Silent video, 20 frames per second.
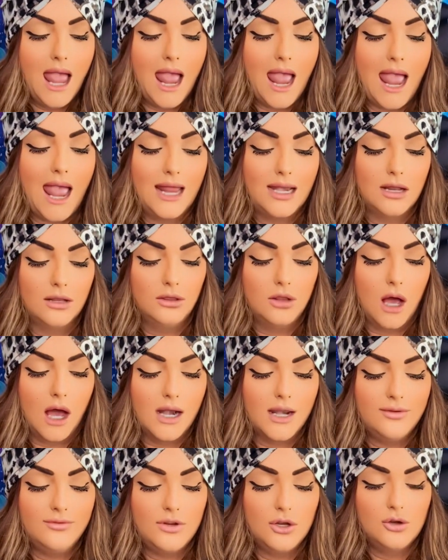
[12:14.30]
And a
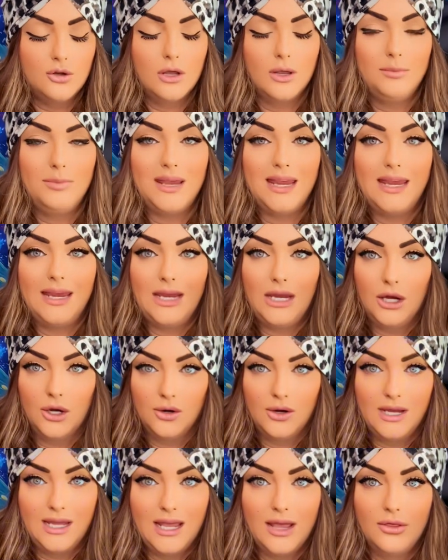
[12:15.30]
lot of you could be
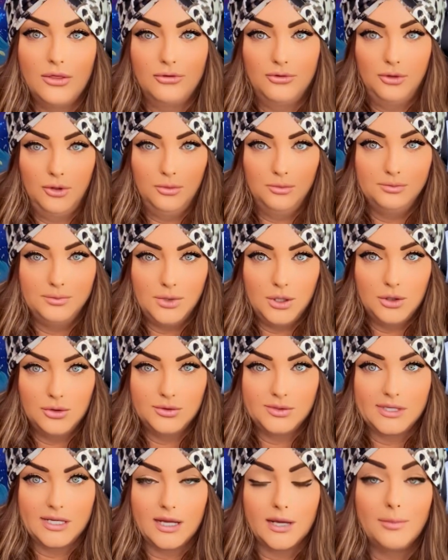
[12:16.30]
hearing it through
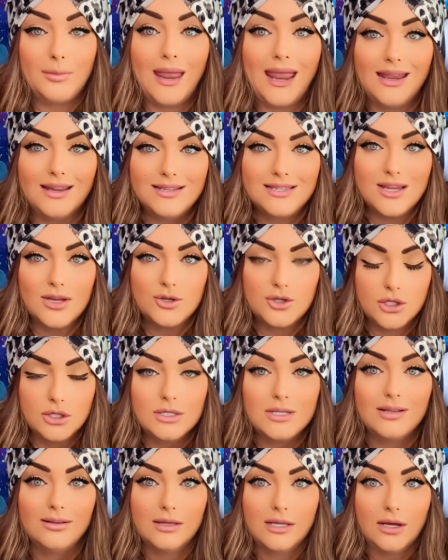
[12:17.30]
music. Pay attention
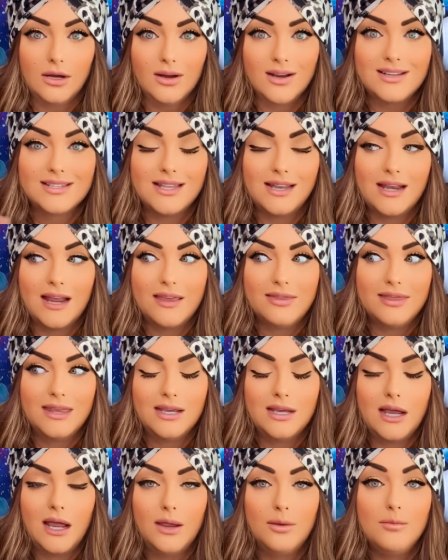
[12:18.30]
to lyrics, and I
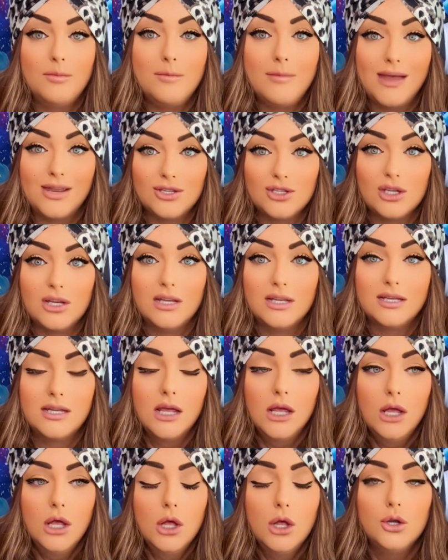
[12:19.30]
think I mentioned
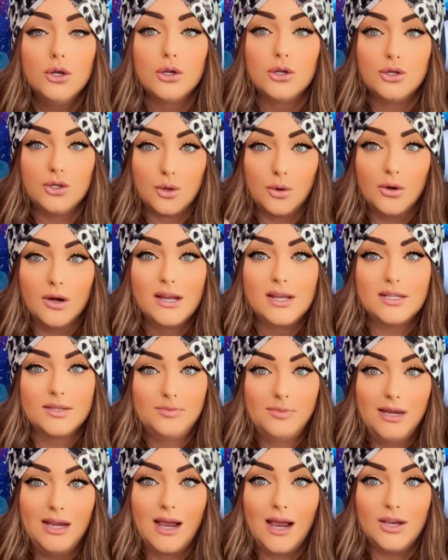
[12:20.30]
Notorious
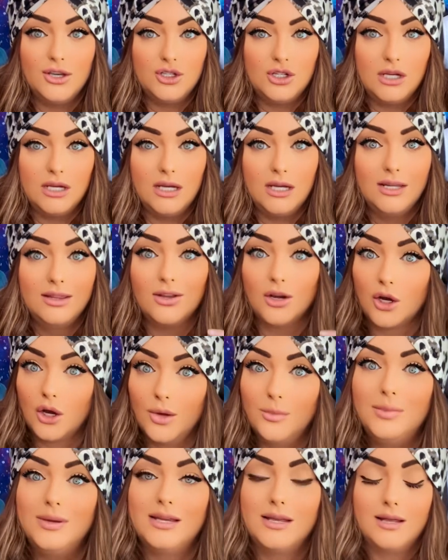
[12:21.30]
B.I.G. There
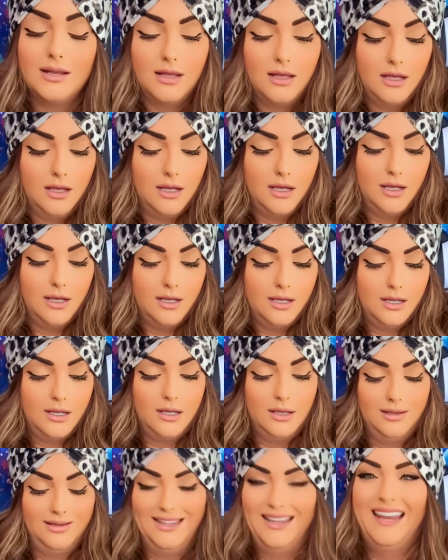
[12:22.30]
could be
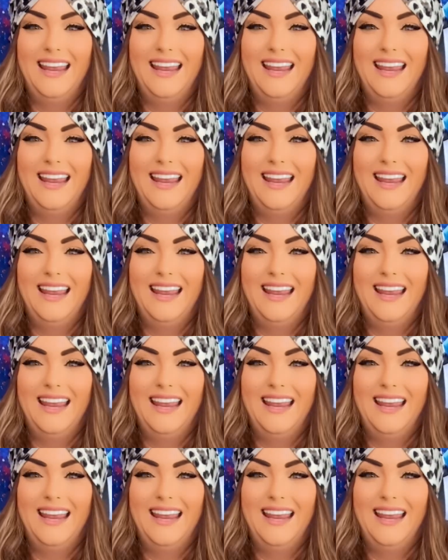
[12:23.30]
a